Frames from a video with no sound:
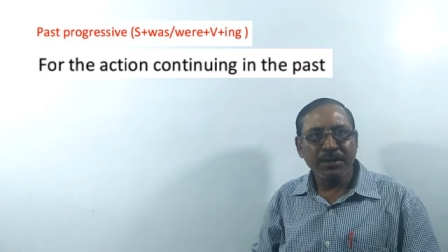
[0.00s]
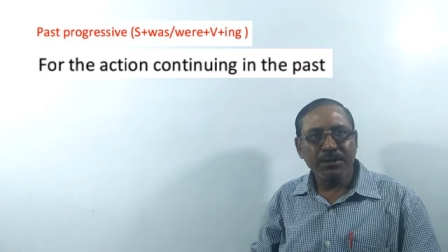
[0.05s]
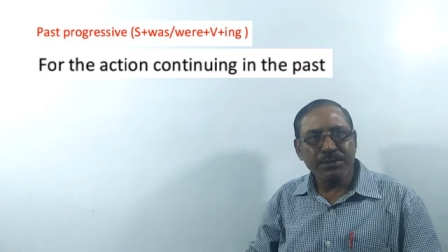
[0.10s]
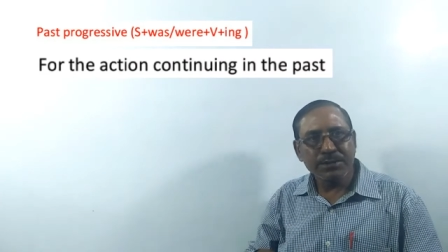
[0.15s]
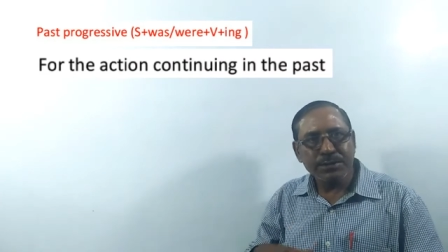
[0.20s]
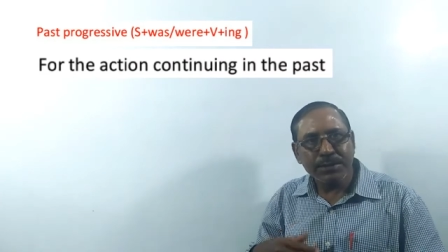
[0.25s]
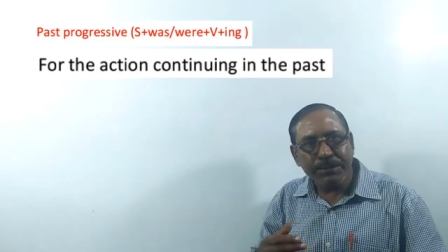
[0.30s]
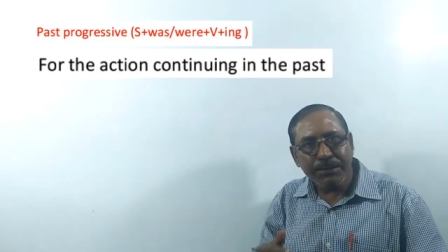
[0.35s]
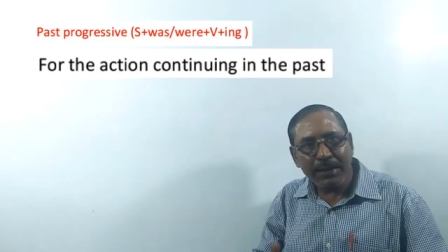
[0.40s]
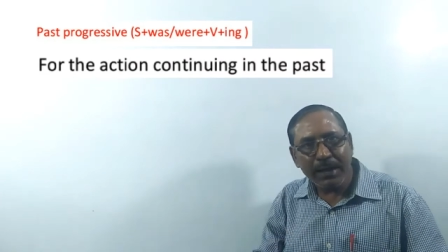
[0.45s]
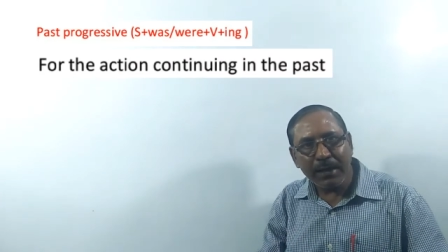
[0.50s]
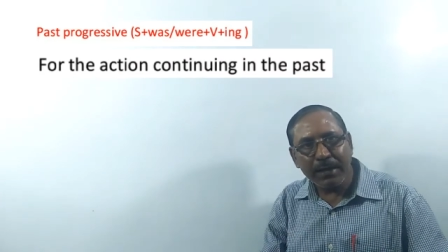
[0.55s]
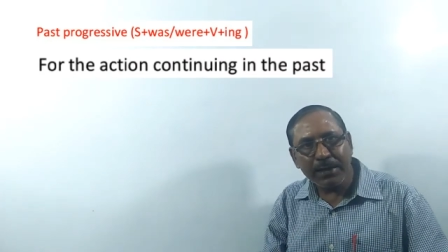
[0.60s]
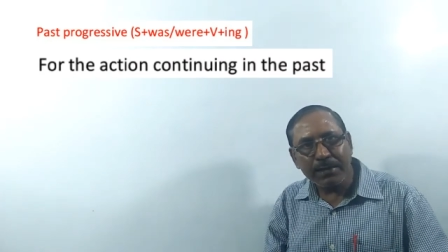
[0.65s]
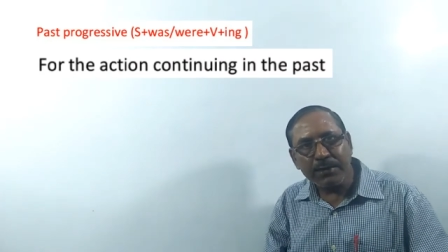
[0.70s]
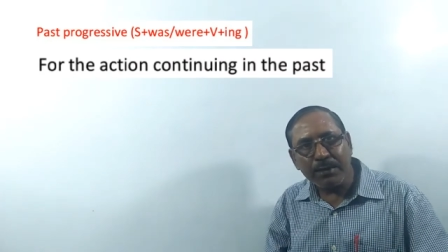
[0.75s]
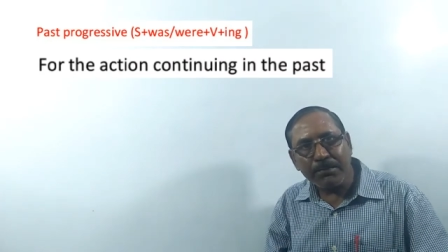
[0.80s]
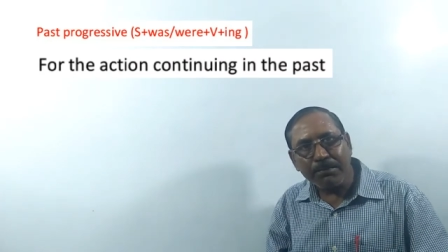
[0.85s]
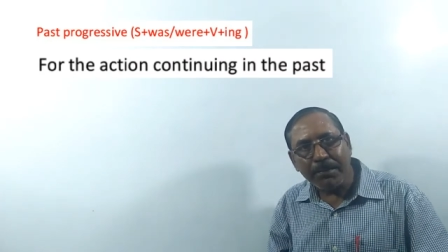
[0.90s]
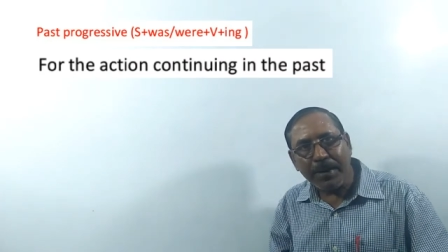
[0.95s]
Similarly,
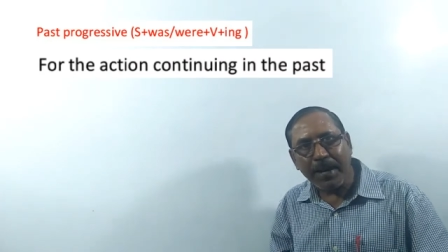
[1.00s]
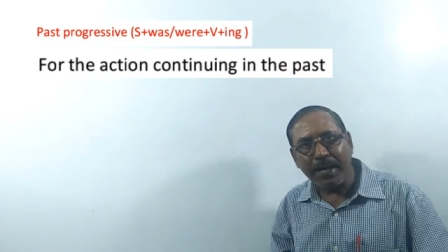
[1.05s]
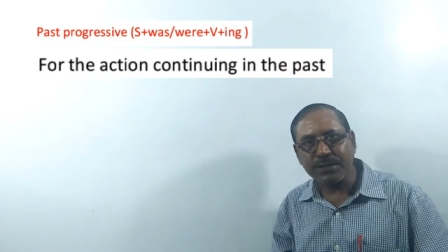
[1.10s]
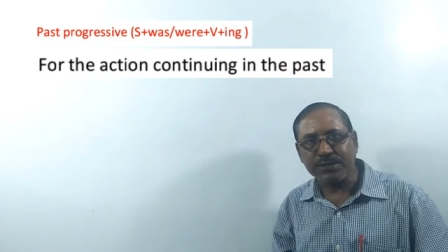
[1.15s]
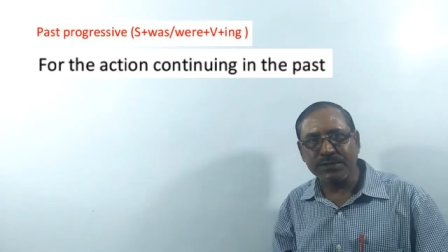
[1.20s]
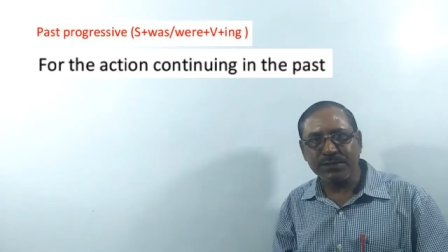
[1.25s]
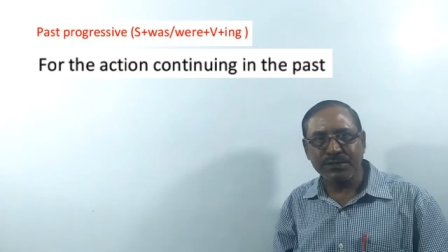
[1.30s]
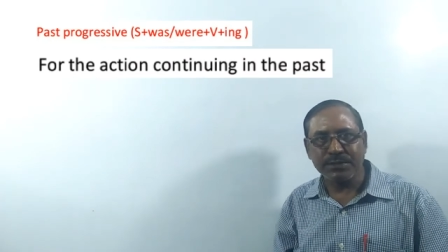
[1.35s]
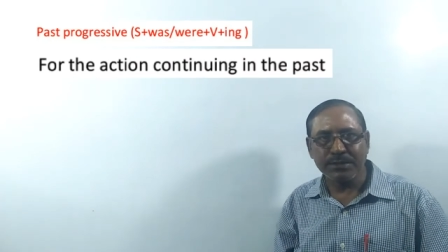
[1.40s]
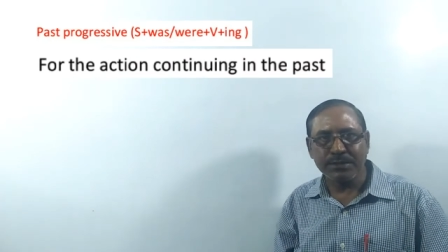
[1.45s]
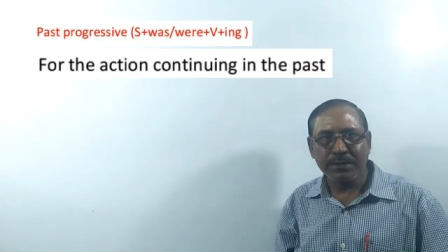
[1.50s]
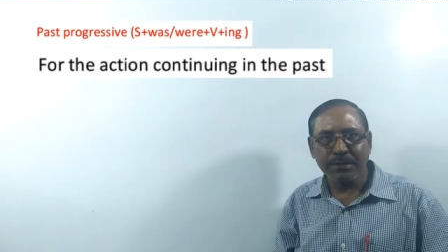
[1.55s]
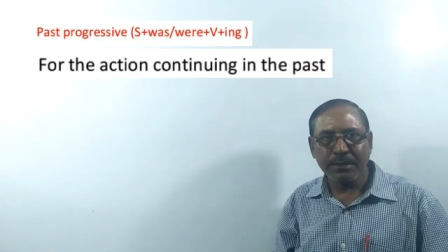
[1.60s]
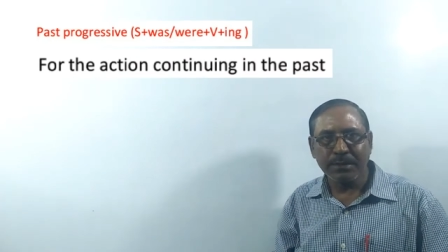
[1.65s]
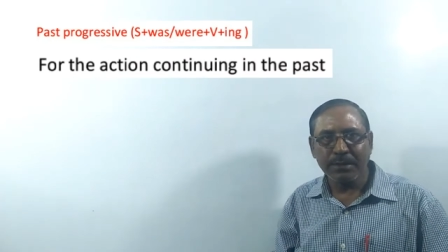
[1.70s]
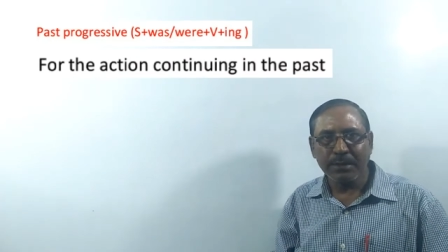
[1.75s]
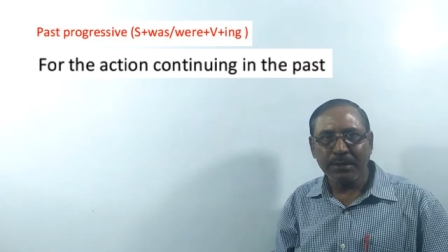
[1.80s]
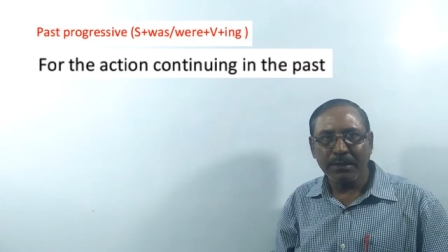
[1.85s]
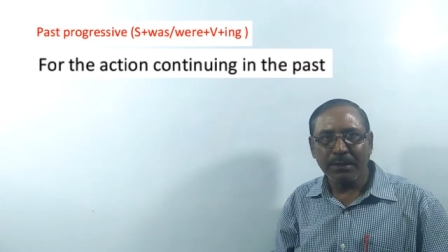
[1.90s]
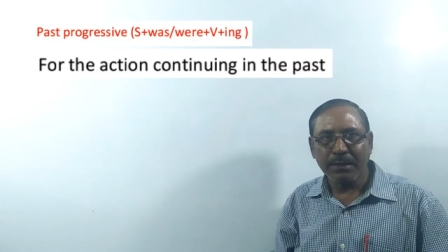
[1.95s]
in the past,
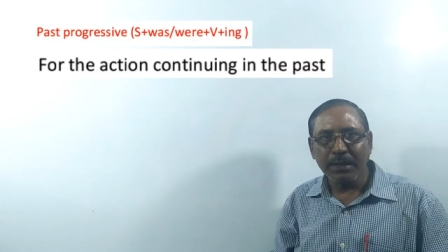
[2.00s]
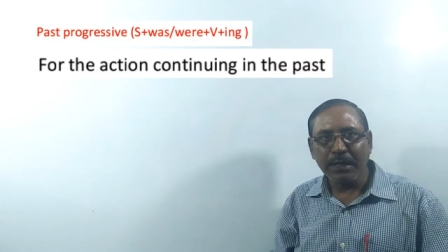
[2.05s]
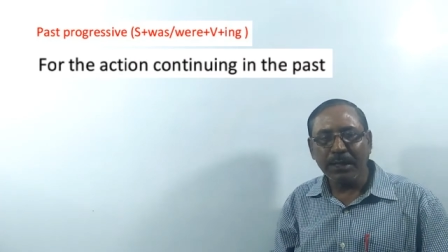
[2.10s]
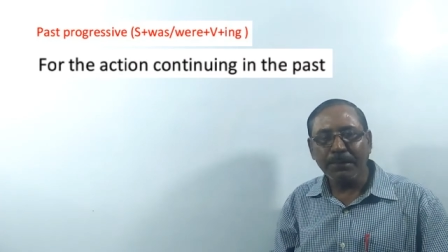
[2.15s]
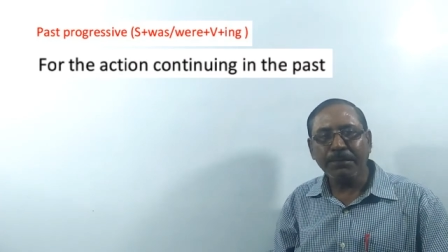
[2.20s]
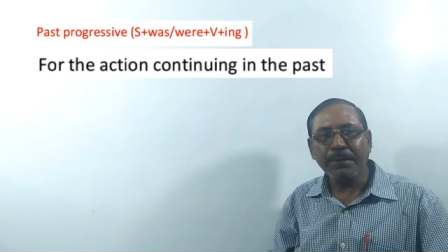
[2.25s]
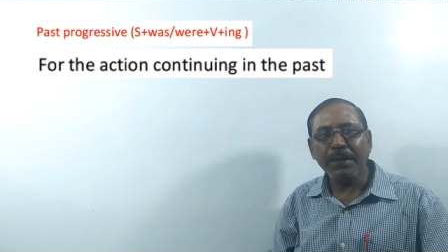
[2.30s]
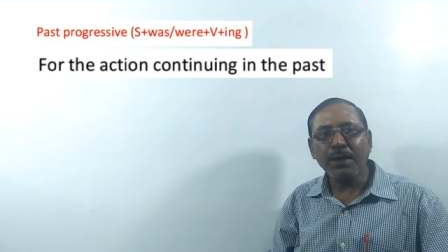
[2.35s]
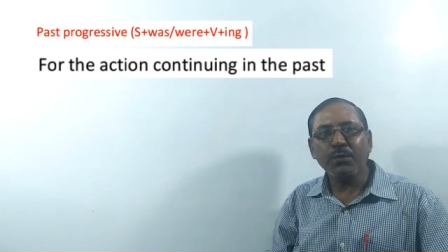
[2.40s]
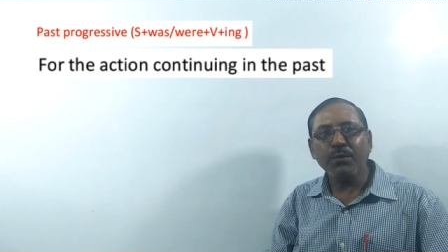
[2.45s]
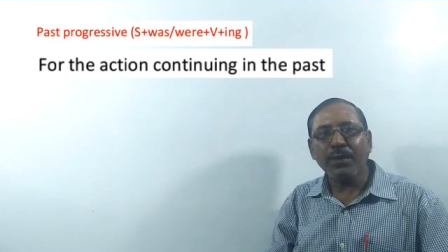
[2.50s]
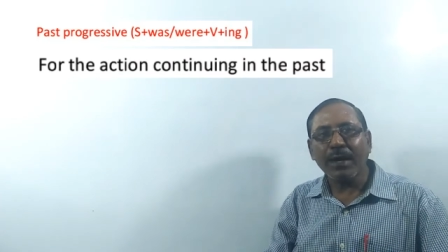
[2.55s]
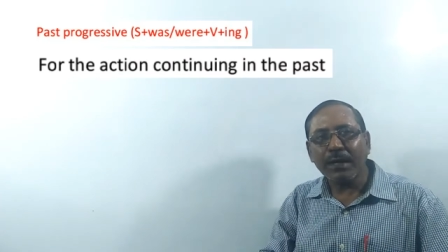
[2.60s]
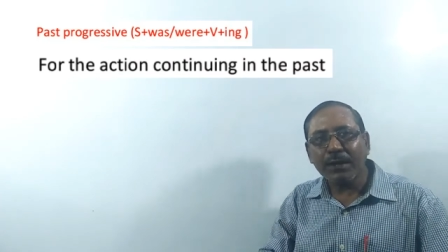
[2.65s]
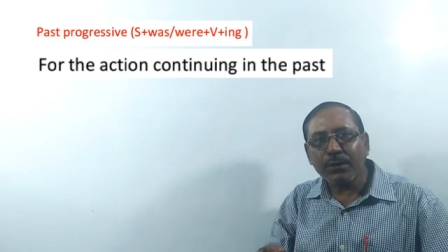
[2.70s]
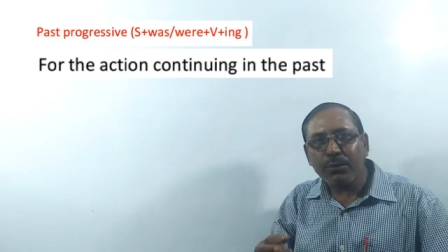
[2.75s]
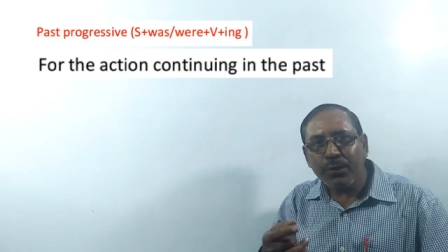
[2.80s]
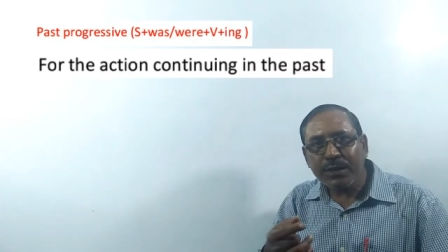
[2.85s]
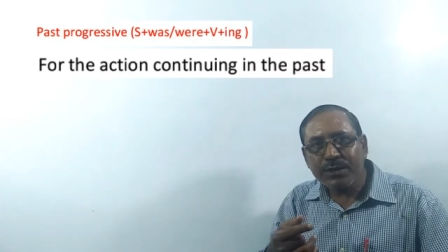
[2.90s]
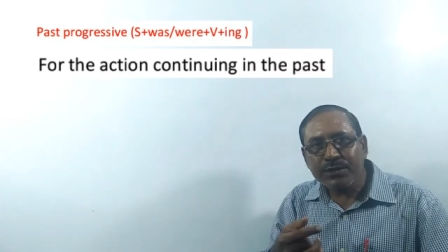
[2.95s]
if a
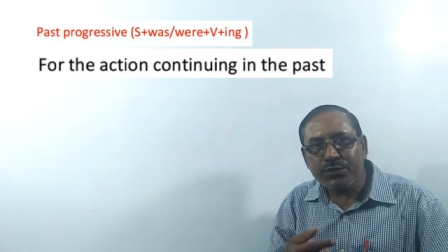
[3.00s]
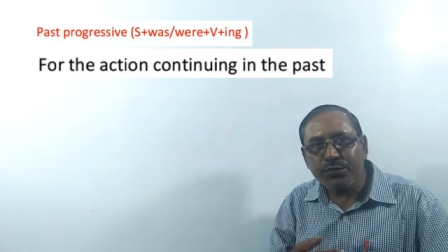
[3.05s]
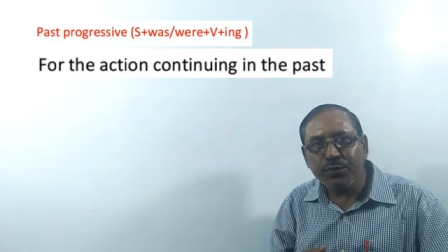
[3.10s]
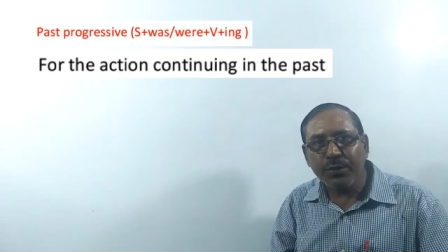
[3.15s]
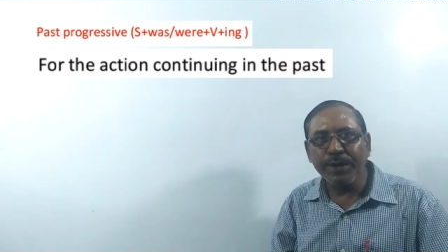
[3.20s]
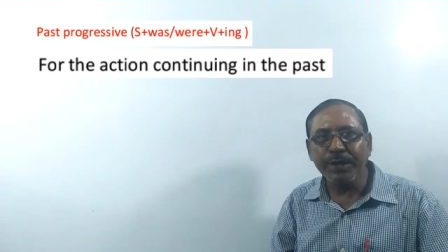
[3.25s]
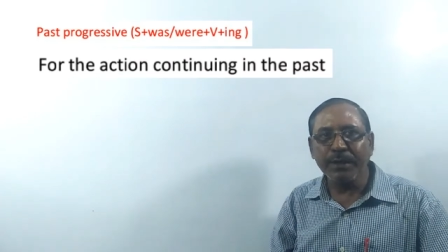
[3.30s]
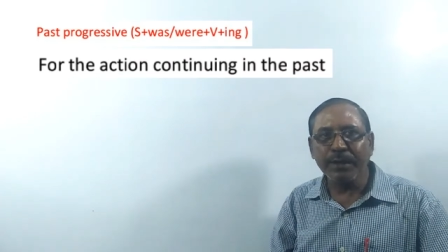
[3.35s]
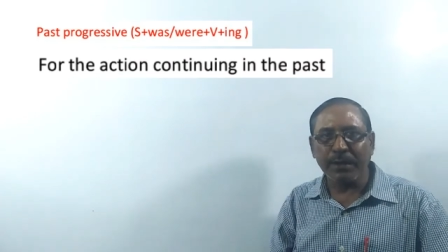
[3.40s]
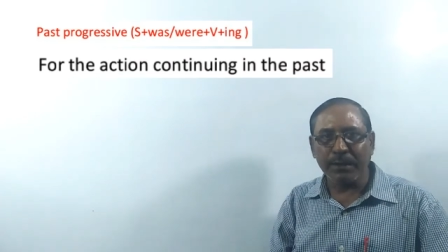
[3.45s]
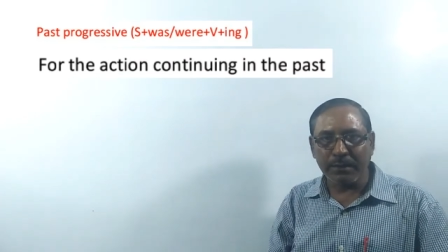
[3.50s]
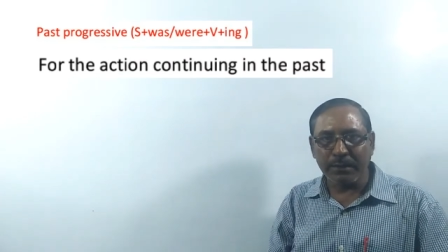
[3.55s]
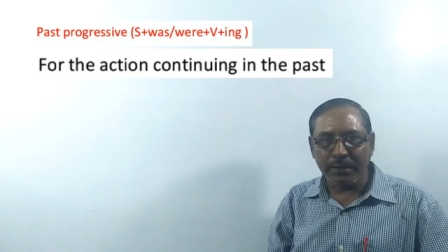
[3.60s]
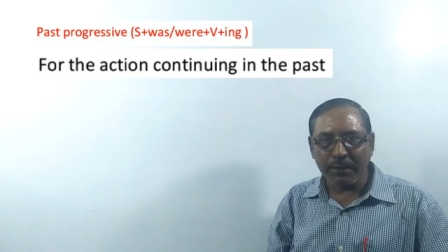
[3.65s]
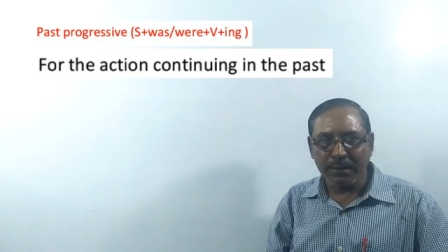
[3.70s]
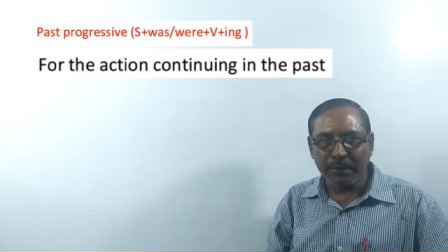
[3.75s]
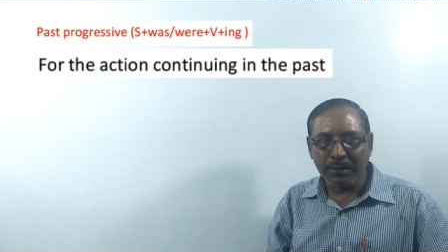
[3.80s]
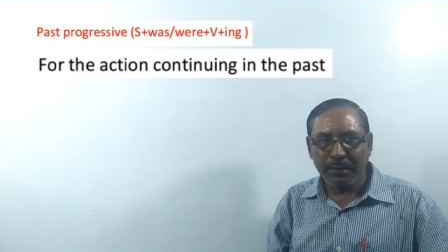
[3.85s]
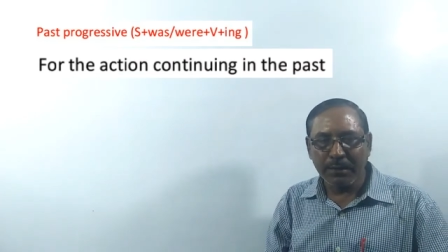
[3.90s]
work was going on,